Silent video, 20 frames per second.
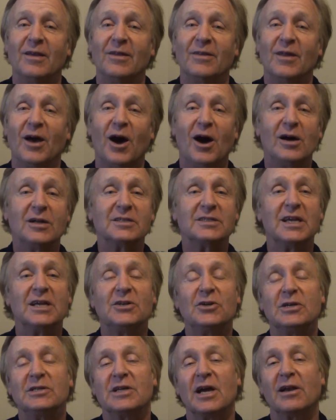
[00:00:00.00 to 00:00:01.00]
The heart
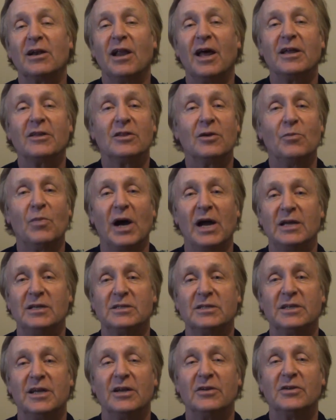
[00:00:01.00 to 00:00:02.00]
center is unlike the
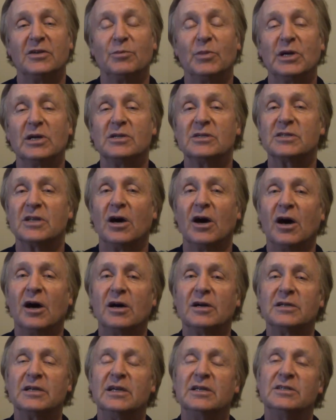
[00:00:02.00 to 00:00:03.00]
mind center because the
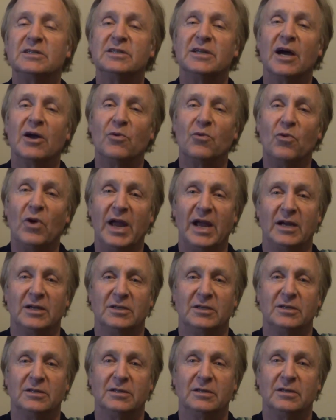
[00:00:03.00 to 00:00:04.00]
heart is
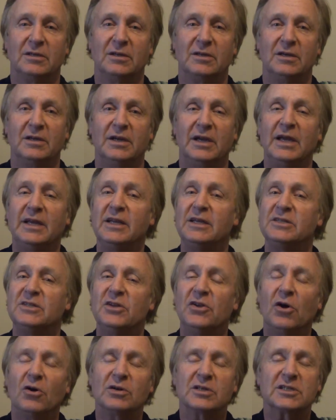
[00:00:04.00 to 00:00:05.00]
direct. It is
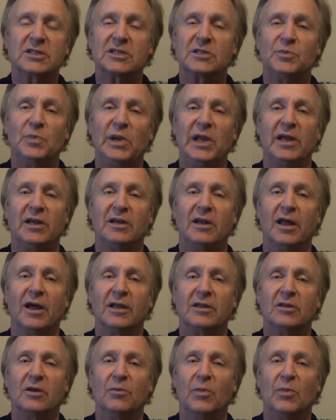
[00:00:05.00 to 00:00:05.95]
not split like the